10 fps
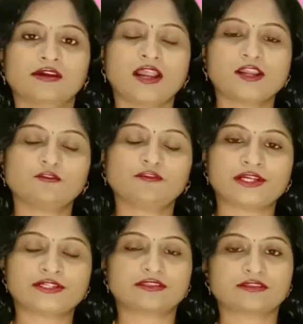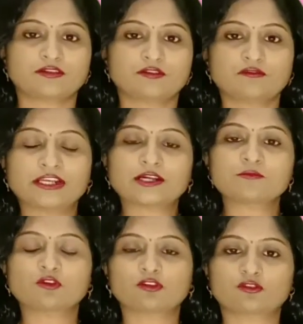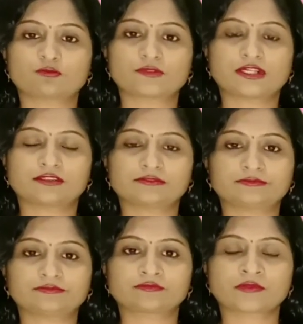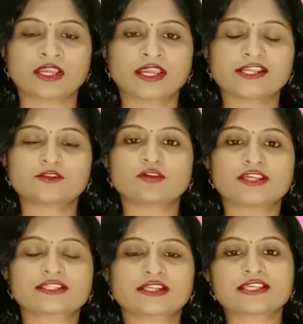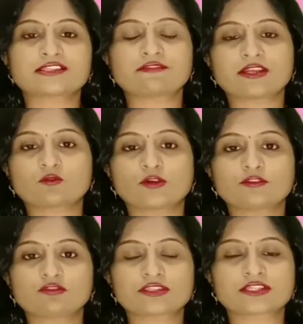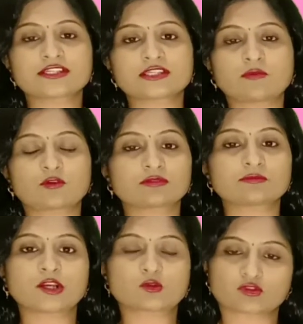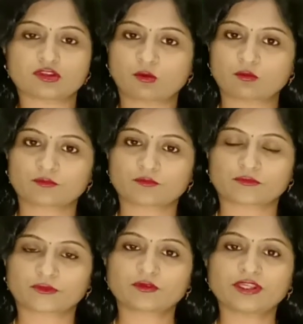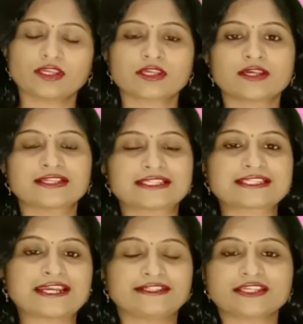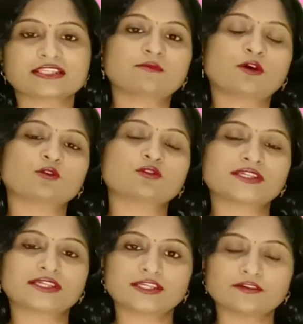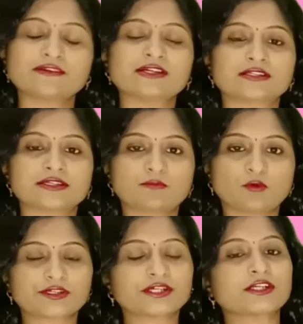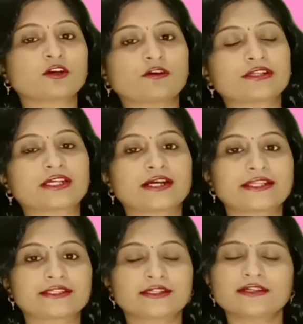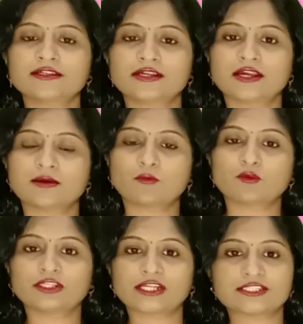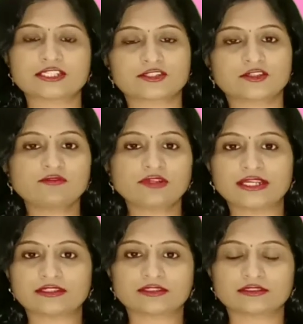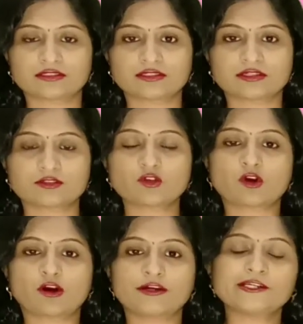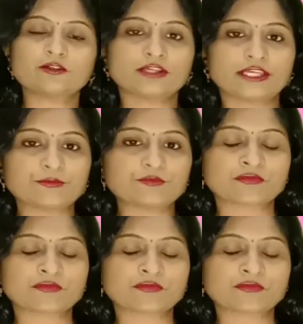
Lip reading: Hello friends, welcome to our YouTube channel. In today's class, we are going to discuss about the Malus law. Okay, the scientist Malus he gave an important law regarding the polarization of light. So according to him,